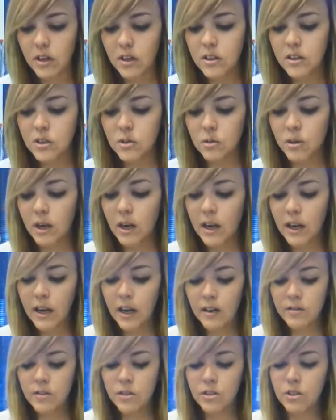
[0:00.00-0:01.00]
So what I
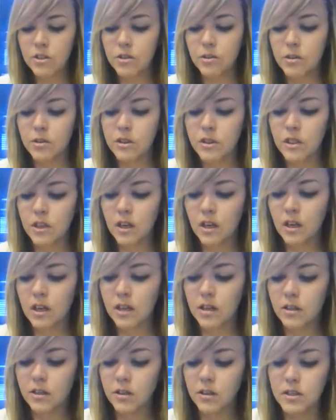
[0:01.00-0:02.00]
have to do is
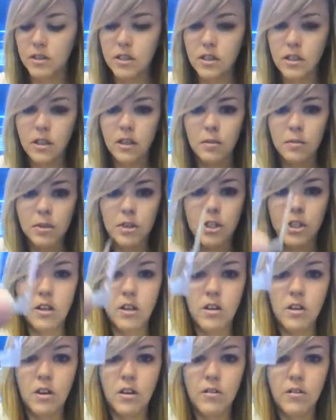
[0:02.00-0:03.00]
cut, you can see how much I
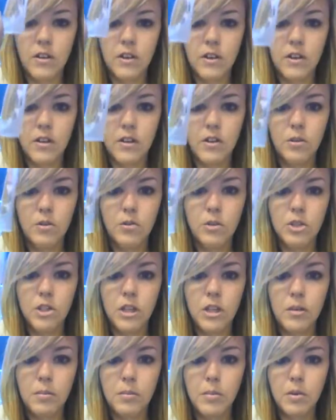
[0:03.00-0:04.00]
cut off, in a U
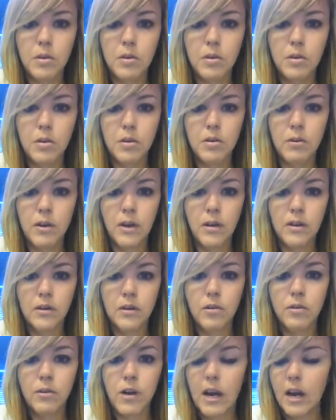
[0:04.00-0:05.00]
shape around
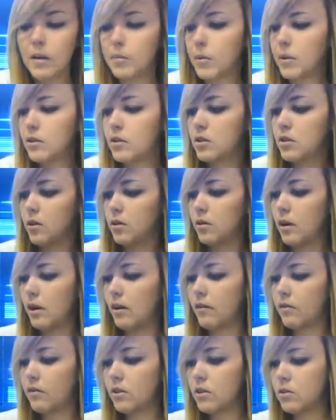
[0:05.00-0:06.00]
the wrap, so
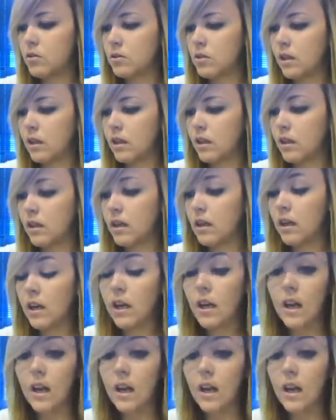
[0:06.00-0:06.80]
ever so slightly.